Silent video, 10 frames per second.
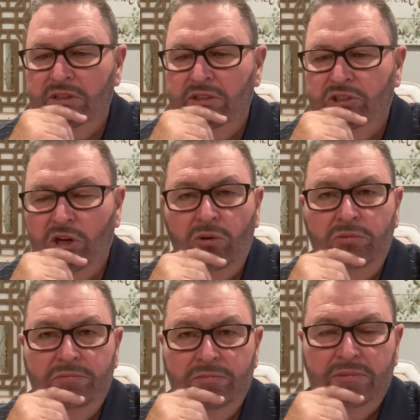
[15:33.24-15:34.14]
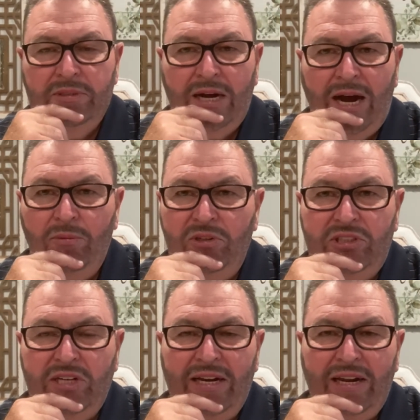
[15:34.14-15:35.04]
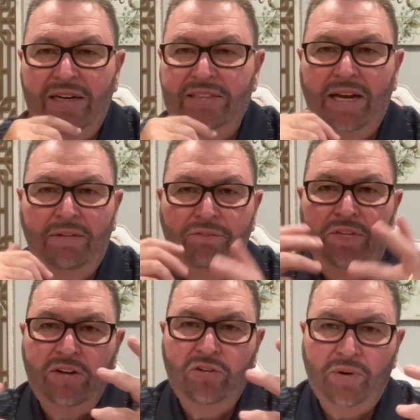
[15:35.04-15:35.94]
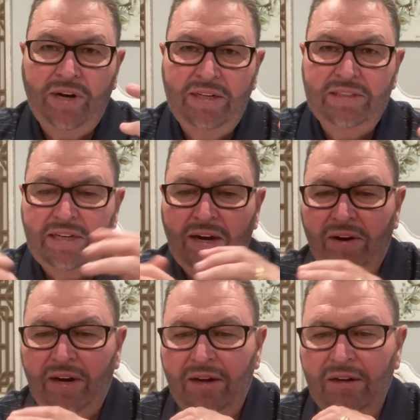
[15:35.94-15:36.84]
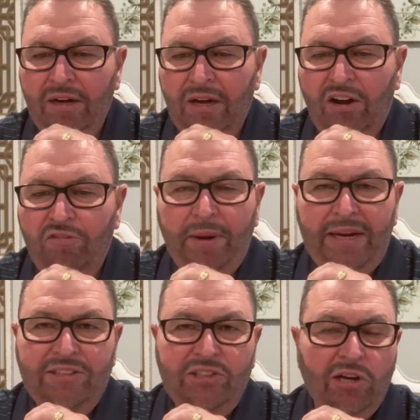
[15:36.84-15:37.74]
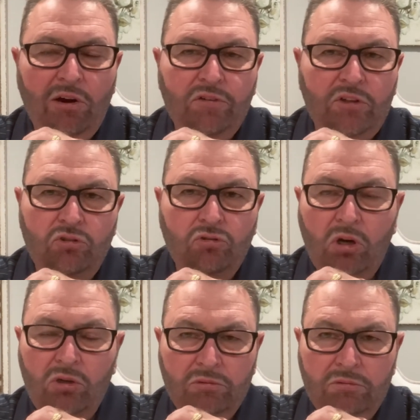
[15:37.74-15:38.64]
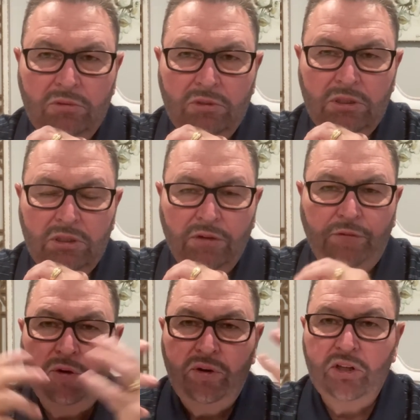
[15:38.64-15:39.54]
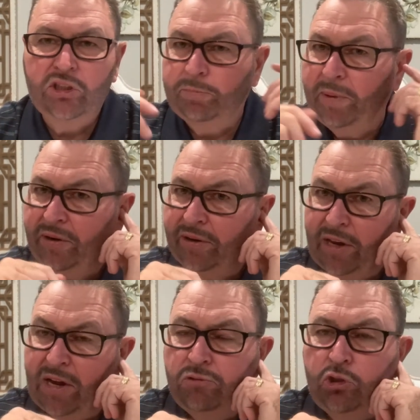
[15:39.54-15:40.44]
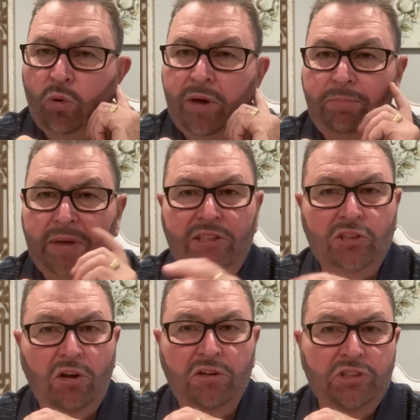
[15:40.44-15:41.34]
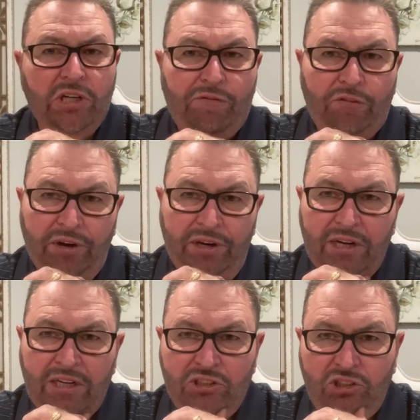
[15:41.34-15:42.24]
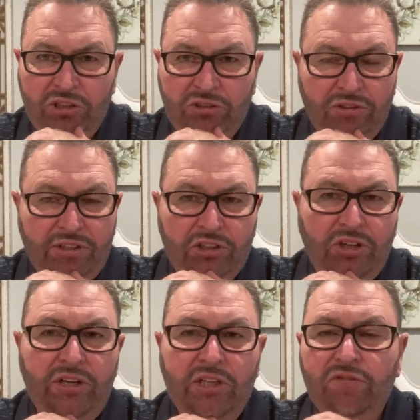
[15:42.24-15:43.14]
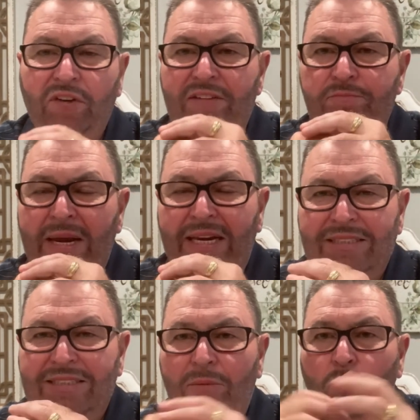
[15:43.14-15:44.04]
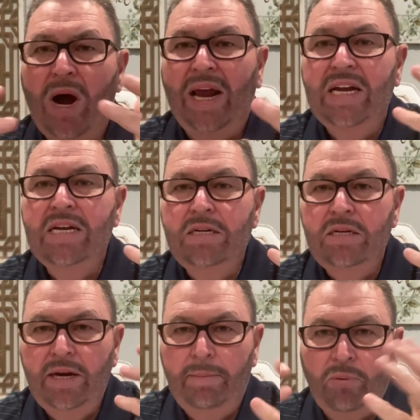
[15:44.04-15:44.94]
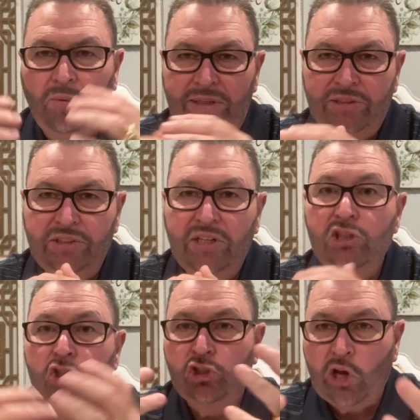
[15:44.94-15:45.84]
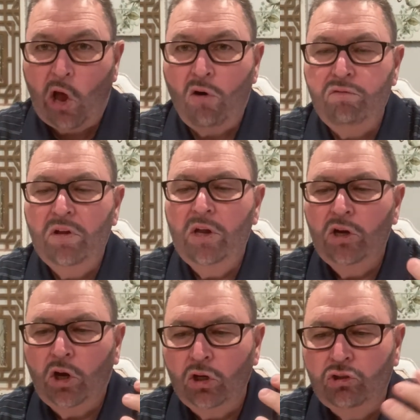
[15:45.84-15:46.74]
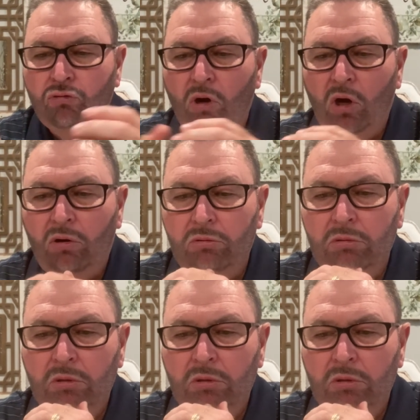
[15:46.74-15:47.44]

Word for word: So I would say, let us get victory in this area of being self-controlled. The fruit of the Spirit, love, joy, peace, long-suffering, gentleness, goodness, faith, meekness, and what? Temperance, self-control.